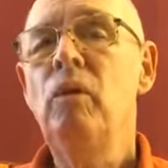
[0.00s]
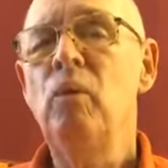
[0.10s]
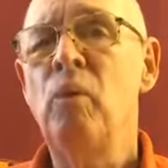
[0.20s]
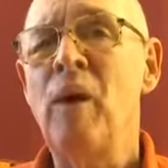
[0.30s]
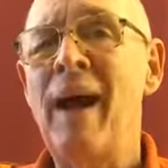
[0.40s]

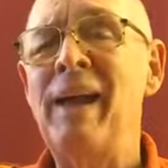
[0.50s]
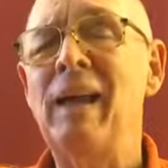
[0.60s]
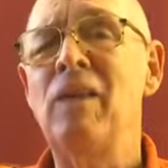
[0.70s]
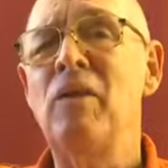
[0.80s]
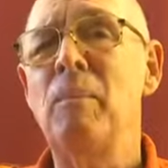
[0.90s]
right
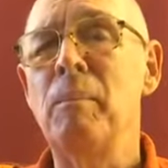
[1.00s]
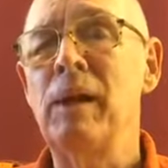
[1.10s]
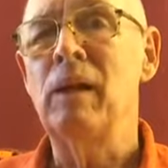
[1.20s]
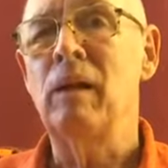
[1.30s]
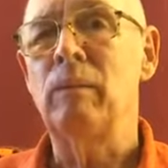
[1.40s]
in the
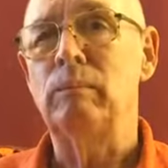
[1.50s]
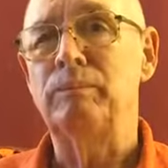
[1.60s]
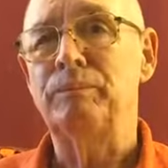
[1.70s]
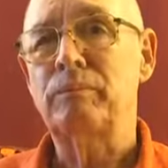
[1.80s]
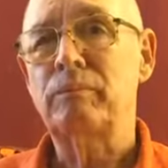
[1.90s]
middle
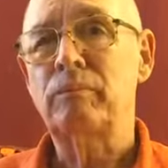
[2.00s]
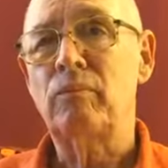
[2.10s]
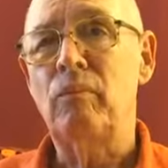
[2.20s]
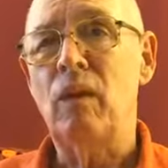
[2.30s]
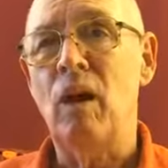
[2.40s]

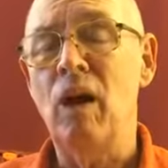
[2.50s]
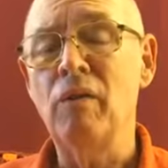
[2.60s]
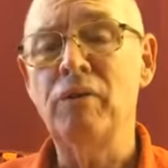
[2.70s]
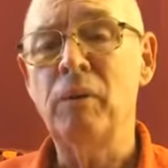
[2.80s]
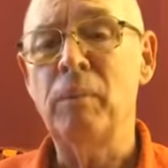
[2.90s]

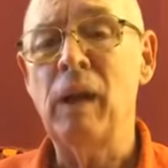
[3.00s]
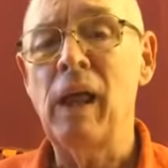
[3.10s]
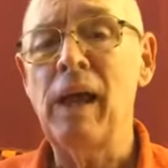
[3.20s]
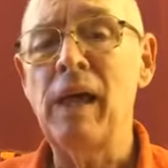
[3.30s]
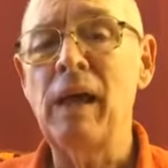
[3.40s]
of the
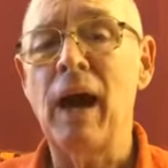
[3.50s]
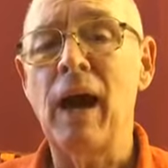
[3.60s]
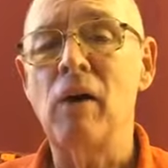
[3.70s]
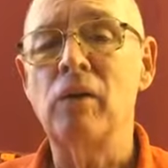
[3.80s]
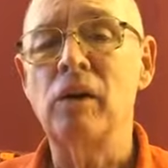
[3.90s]
playing
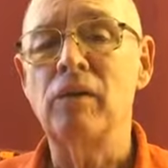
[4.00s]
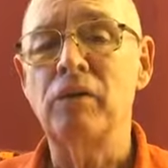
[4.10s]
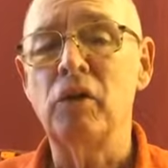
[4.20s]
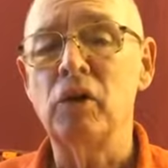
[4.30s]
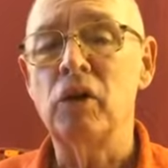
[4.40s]
out of
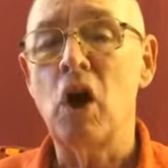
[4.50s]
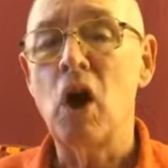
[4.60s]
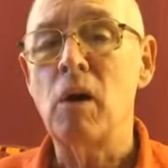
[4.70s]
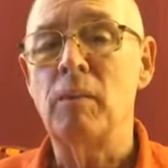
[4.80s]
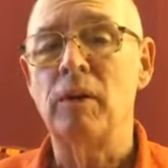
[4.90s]
your
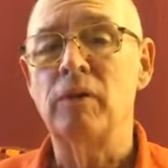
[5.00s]
karmas.